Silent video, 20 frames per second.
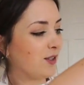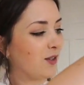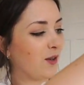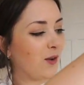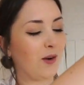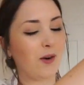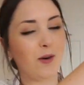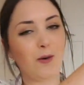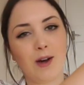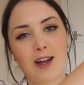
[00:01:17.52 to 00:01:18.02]

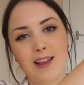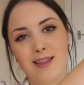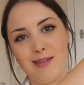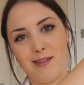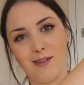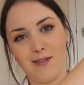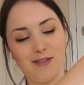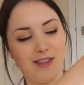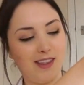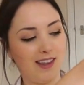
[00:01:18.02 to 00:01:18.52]
So oh, I
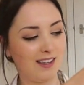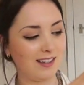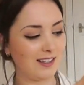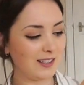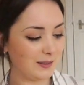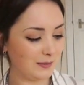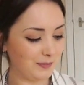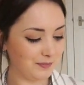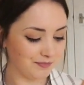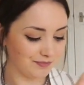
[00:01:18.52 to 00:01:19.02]
love
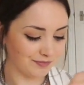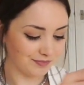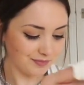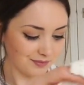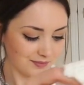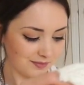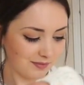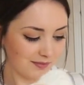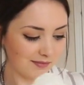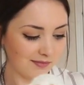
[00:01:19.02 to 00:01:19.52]
this.
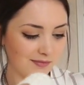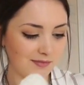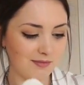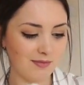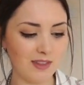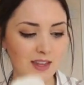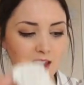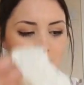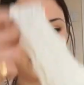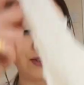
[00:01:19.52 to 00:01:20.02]

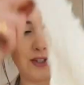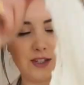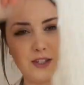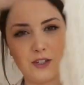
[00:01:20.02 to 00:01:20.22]
So